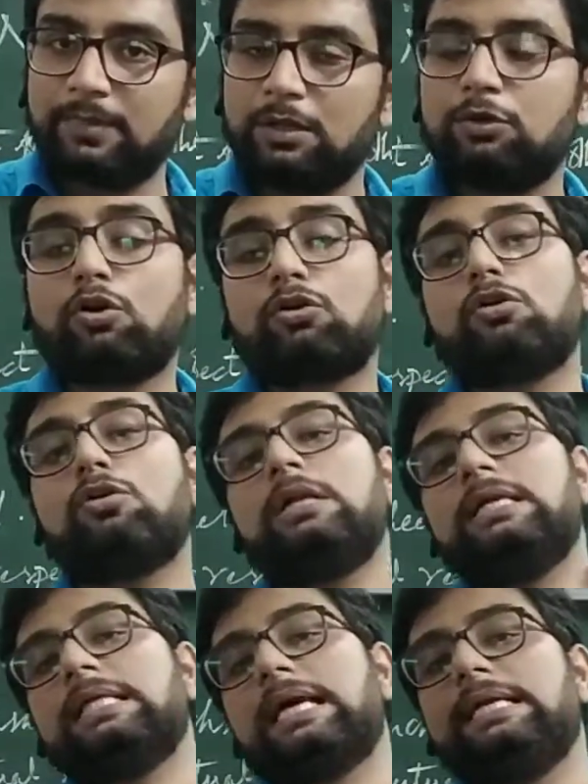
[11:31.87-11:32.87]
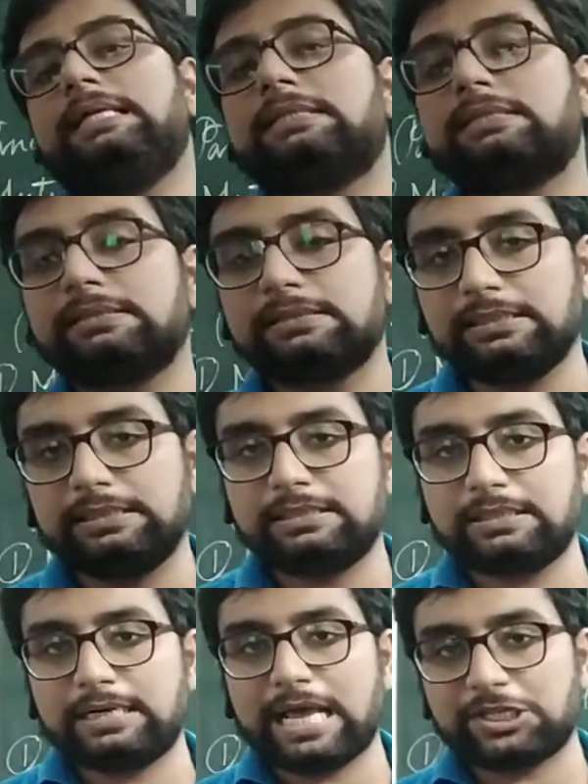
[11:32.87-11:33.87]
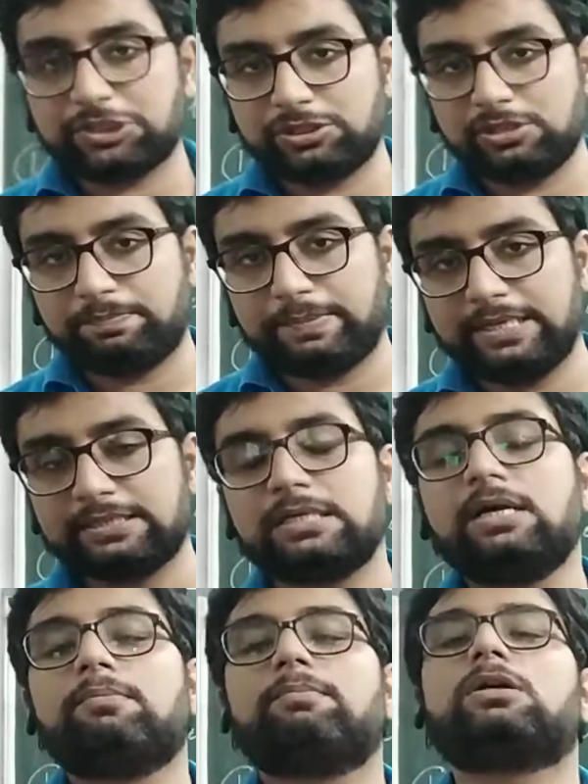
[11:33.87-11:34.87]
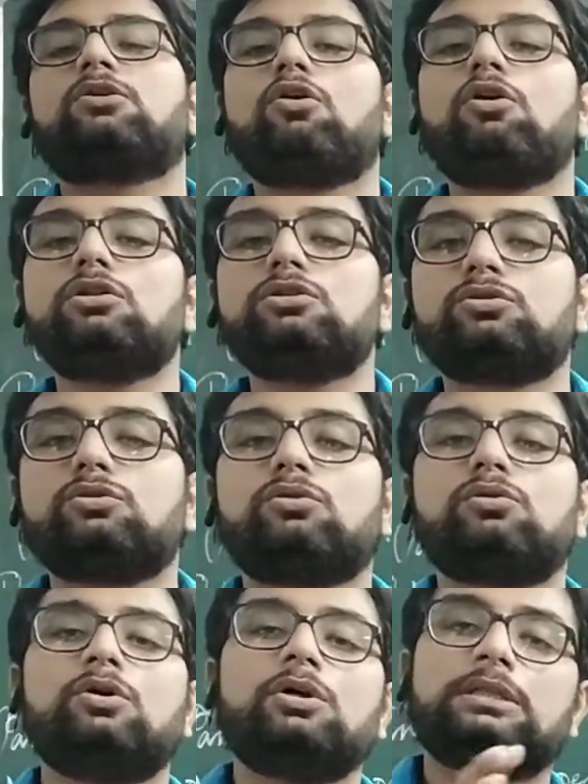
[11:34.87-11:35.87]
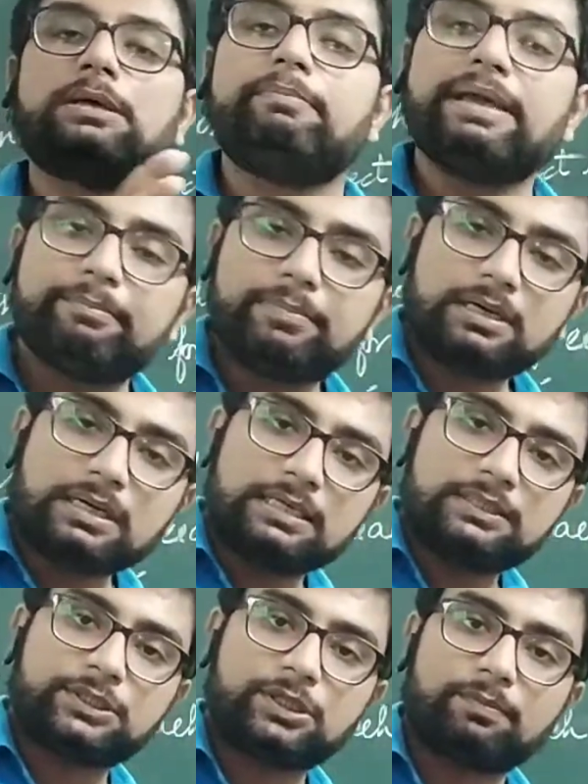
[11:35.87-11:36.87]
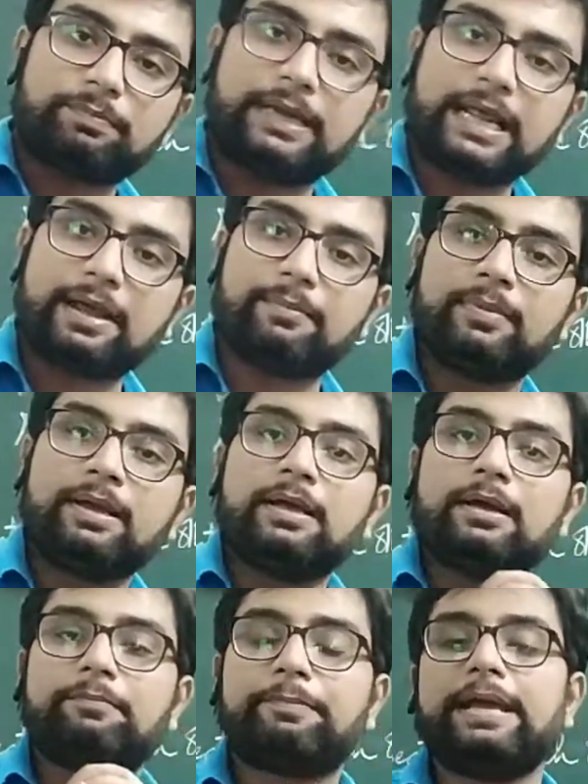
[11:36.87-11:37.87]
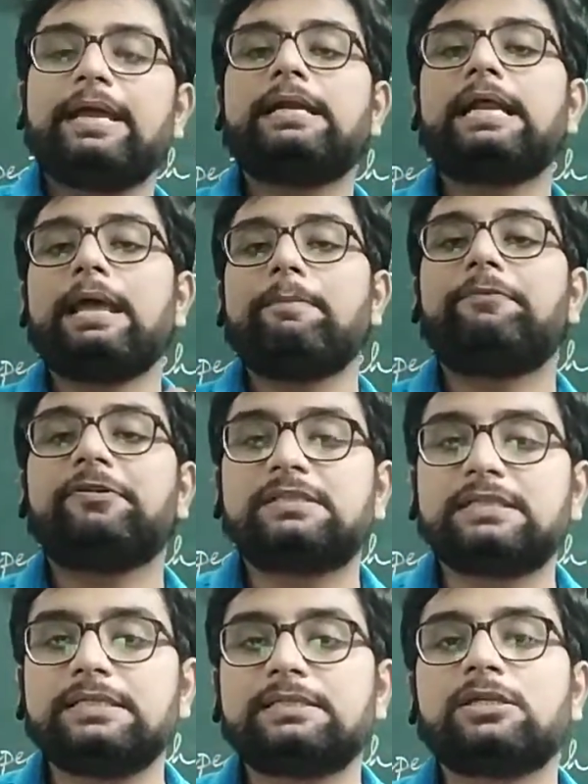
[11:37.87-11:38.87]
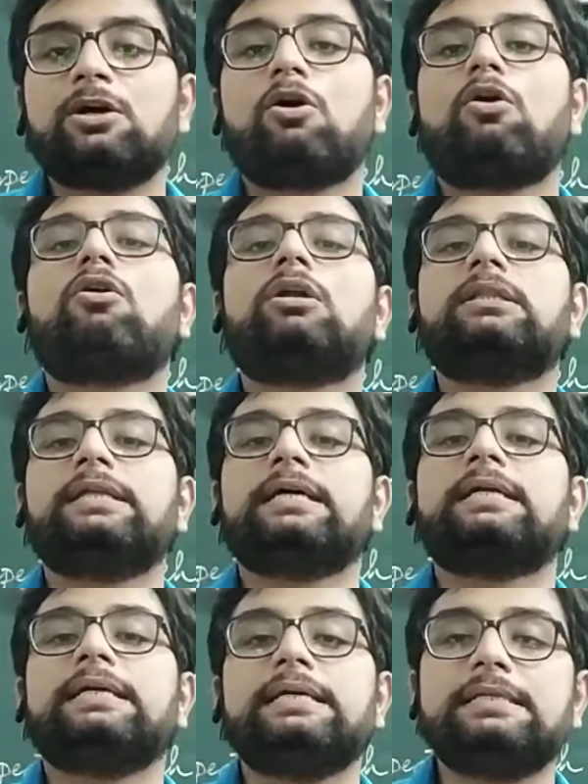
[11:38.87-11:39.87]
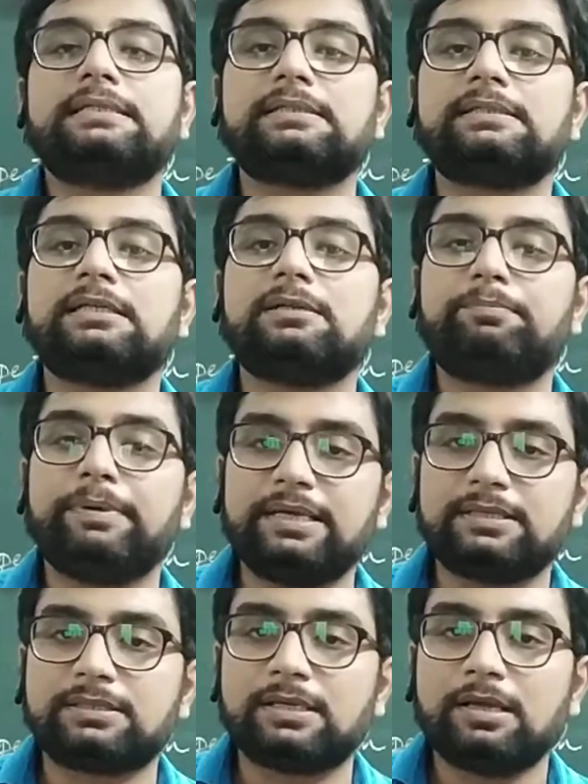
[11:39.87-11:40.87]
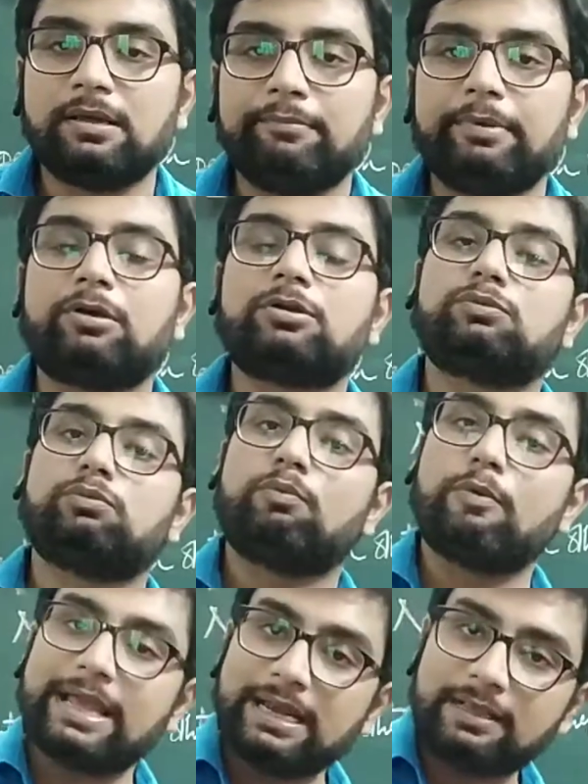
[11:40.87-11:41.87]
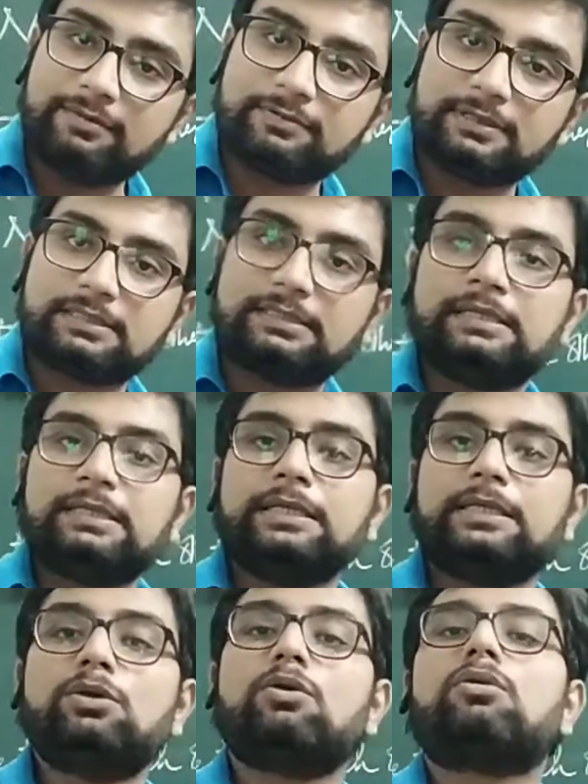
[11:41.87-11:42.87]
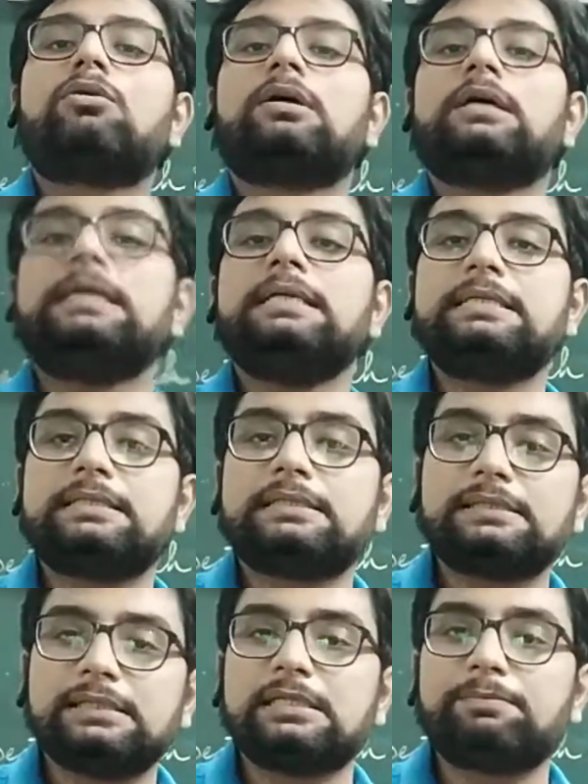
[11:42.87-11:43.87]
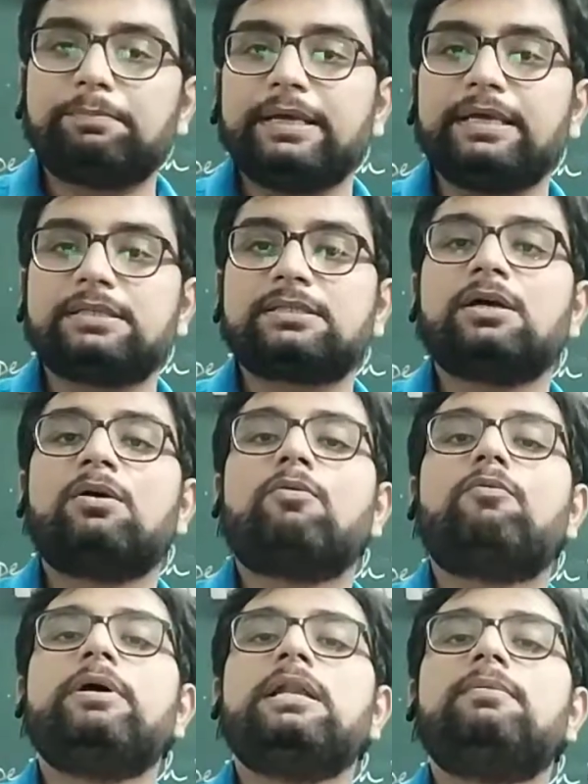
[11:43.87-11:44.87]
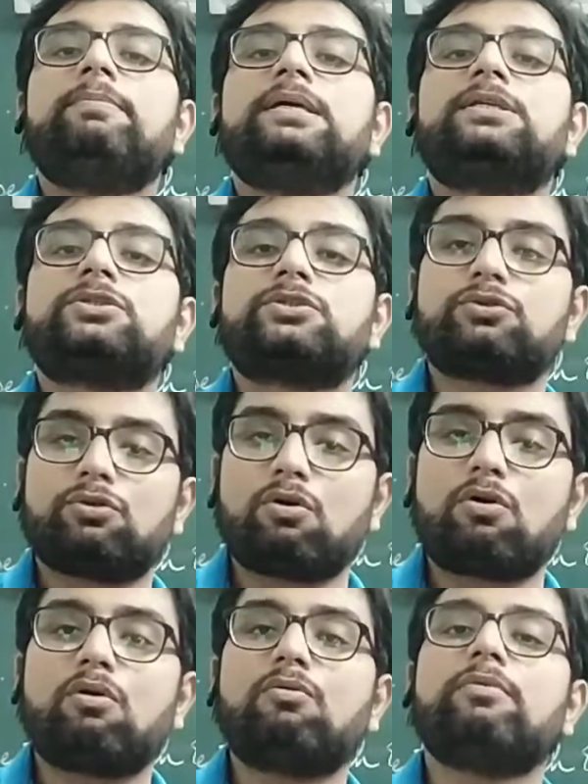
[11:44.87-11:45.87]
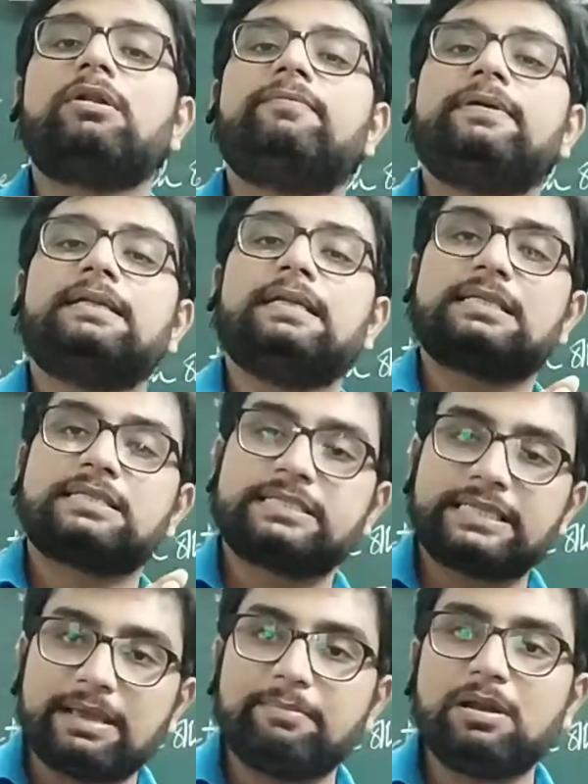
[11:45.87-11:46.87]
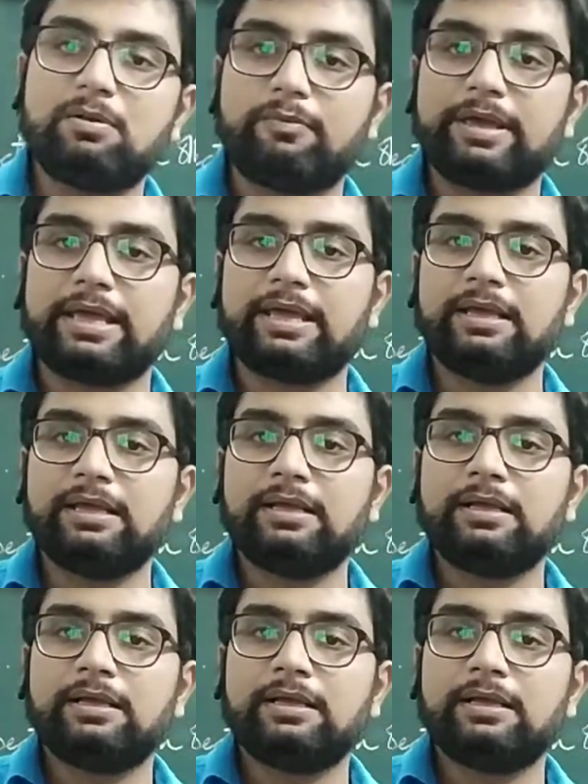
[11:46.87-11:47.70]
Not only the international peace, but also the member country of NAM paid emphasis on their internal peace. Because whenever your internal peace will be strong, will be in a stable way,